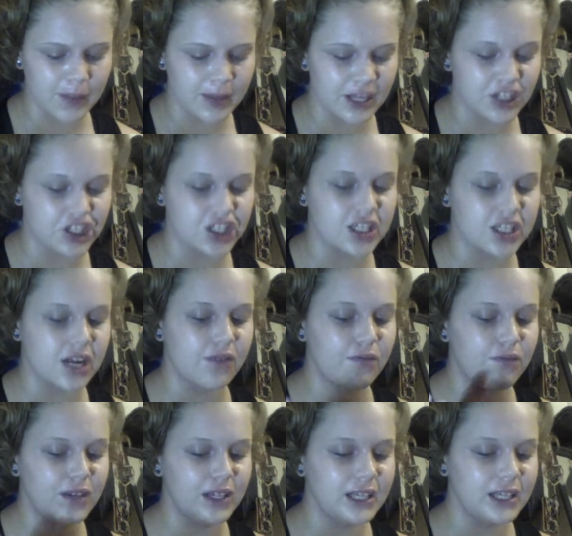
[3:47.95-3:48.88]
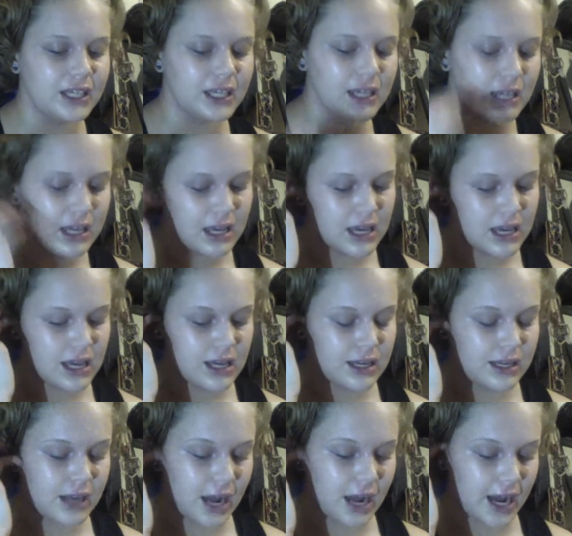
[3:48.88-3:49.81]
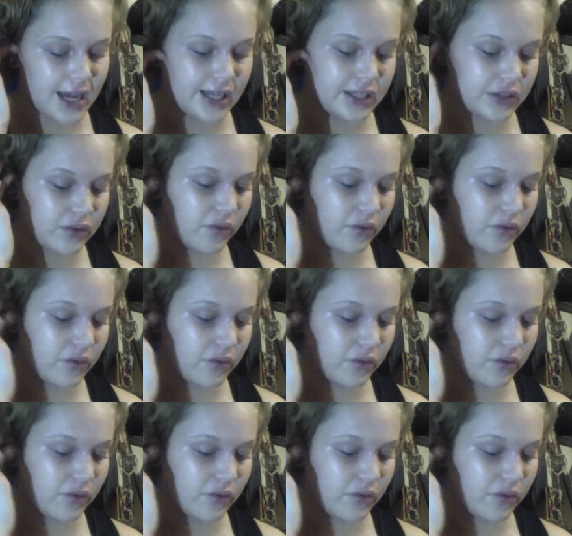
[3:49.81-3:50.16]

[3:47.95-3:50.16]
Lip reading: It's just a really nice,